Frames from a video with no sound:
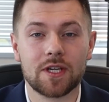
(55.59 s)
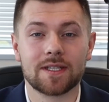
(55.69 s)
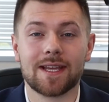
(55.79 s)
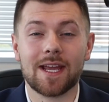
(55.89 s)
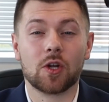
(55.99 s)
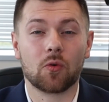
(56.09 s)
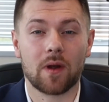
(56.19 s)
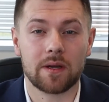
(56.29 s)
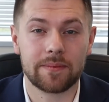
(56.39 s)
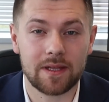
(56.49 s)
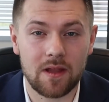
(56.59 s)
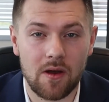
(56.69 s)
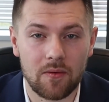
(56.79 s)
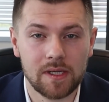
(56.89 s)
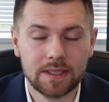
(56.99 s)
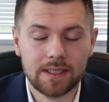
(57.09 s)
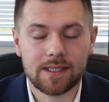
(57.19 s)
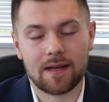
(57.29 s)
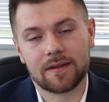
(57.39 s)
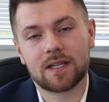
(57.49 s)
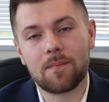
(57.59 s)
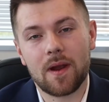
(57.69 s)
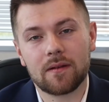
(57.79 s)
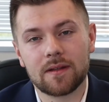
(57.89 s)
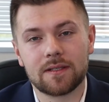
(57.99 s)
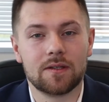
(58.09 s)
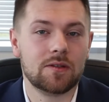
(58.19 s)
is incredibly low. Now let's compare this to